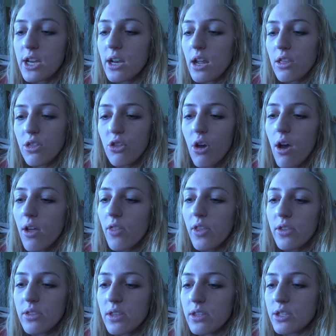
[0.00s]
and I thought
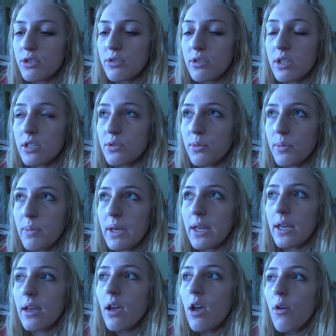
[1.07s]
that this would
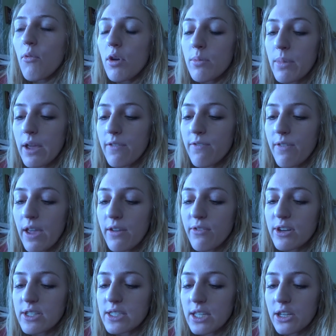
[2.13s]
be one of my
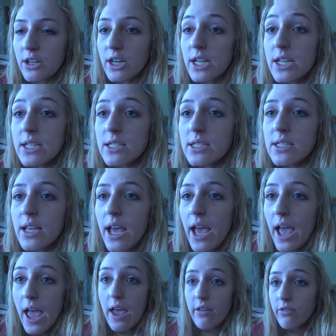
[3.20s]
favorite series
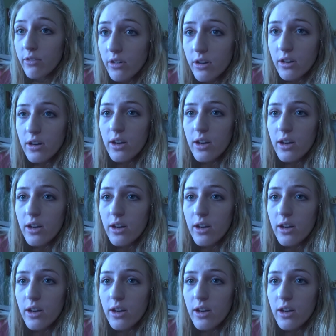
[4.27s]
ever,